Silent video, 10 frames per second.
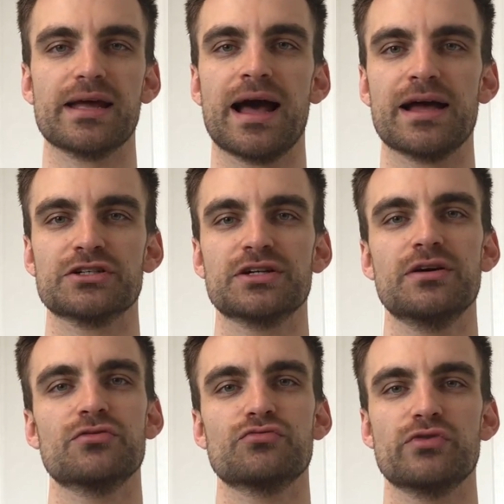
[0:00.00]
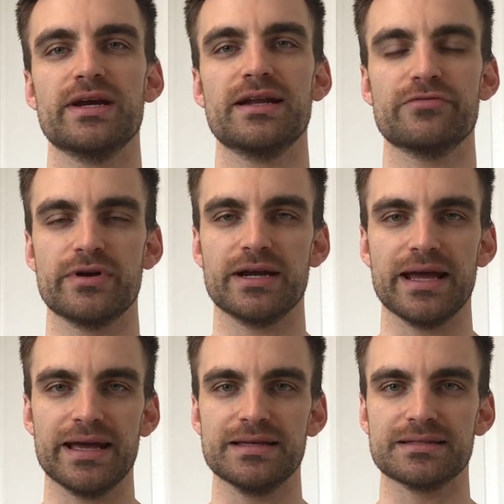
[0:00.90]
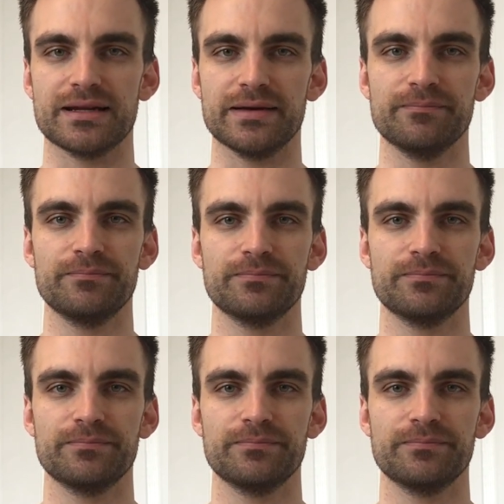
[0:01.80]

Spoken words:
cash really, really easily.